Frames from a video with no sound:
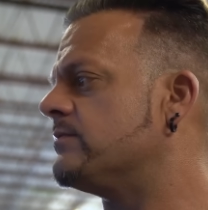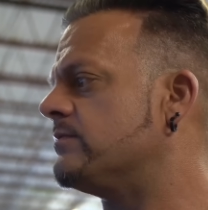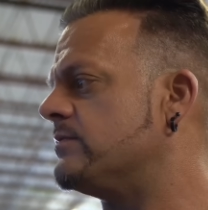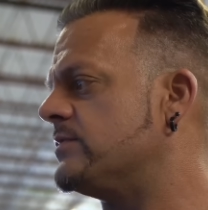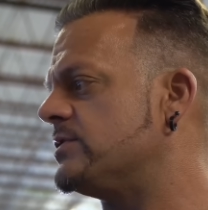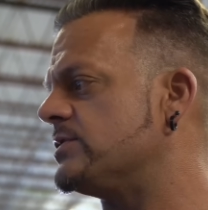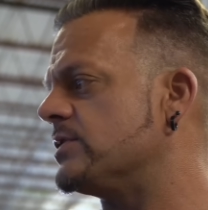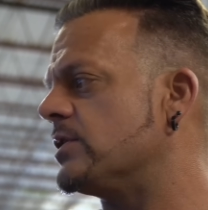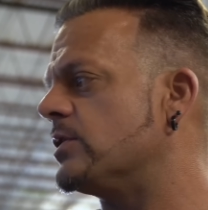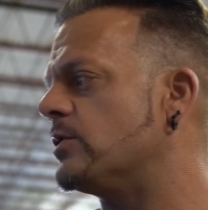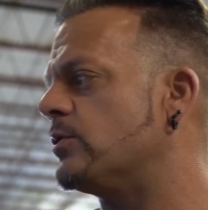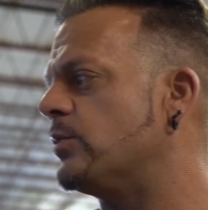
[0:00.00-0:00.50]

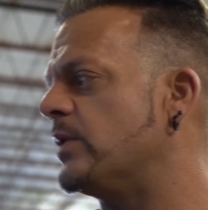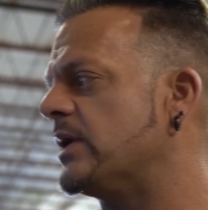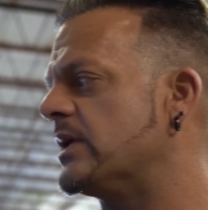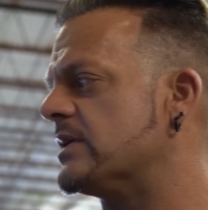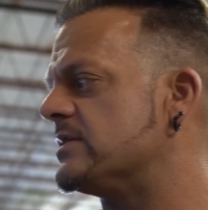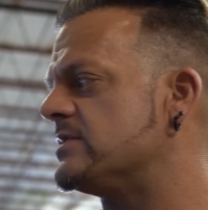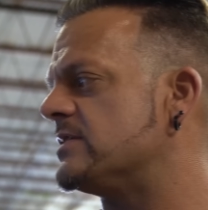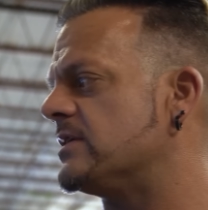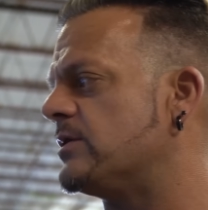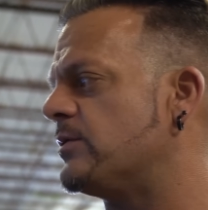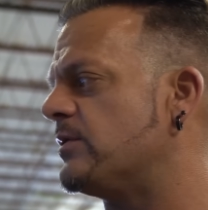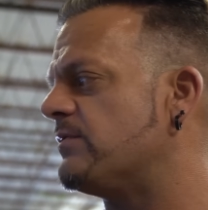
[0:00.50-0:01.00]
So we can
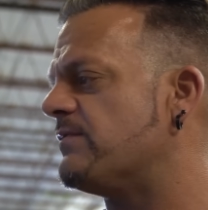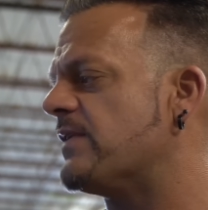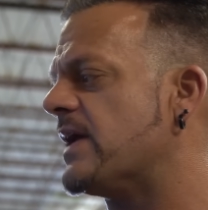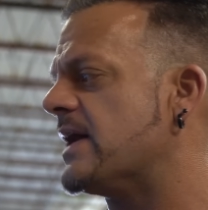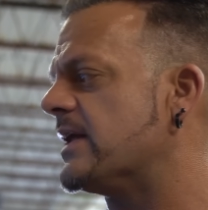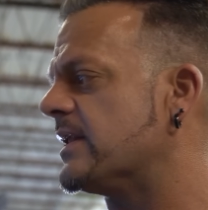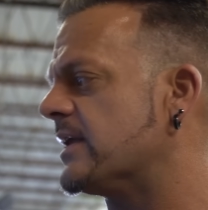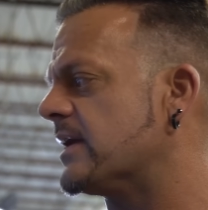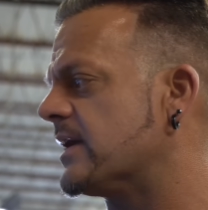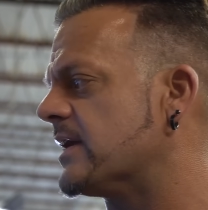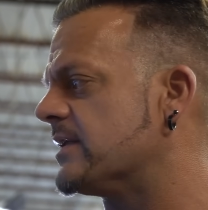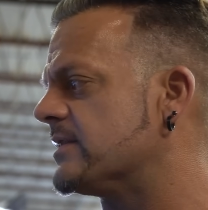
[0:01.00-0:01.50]
see we
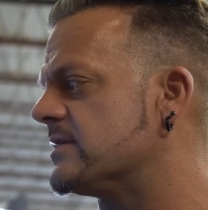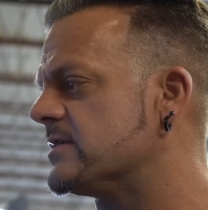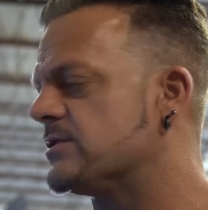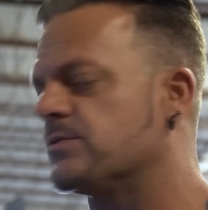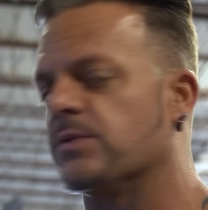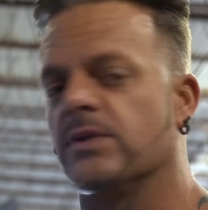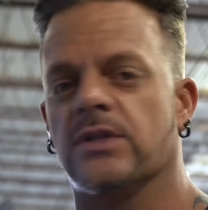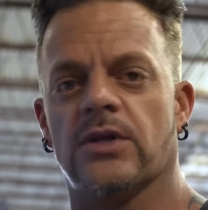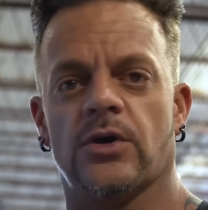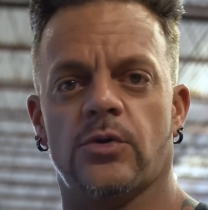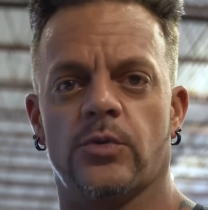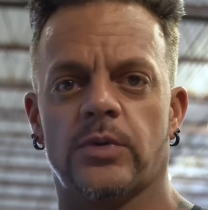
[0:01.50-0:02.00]
finally got this
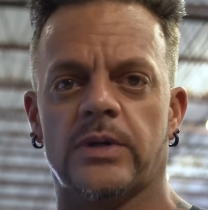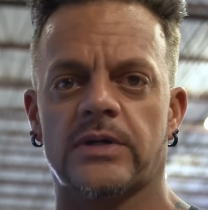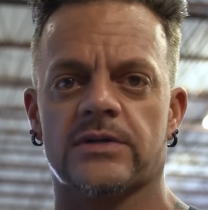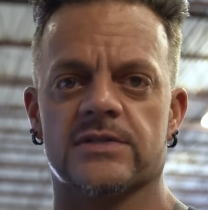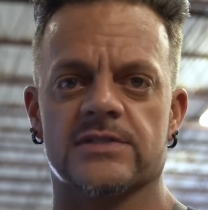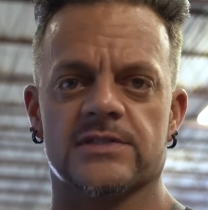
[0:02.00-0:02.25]
with no wheel